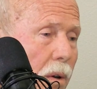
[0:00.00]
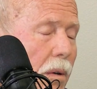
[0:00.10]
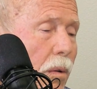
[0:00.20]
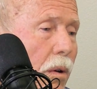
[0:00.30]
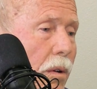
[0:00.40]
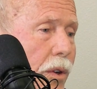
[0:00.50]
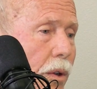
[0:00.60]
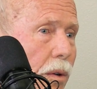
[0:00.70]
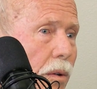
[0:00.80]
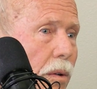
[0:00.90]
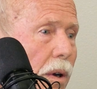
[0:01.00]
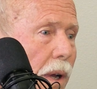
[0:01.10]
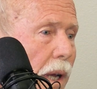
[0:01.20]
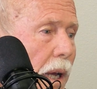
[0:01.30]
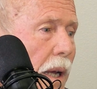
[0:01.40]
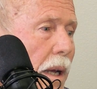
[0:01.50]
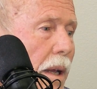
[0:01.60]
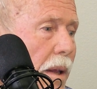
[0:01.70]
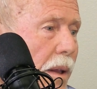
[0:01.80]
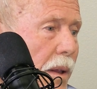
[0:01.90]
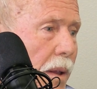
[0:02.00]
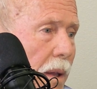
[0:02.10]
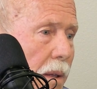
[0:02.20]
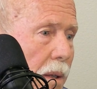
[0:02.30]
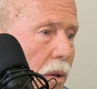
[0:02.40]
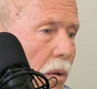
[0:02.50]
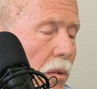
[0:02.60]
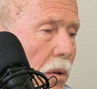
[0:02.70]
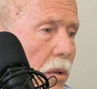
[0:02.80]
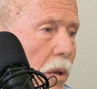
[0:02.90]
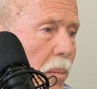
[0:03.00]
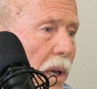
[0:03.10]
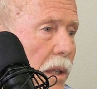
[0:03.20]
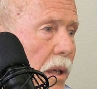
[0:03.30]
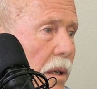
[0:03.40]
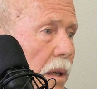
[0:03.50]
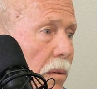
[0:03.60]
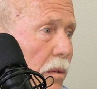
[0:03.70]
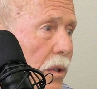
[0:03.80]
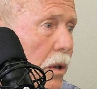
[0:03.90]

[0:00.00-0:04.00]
World War II, the Tularosa Basin was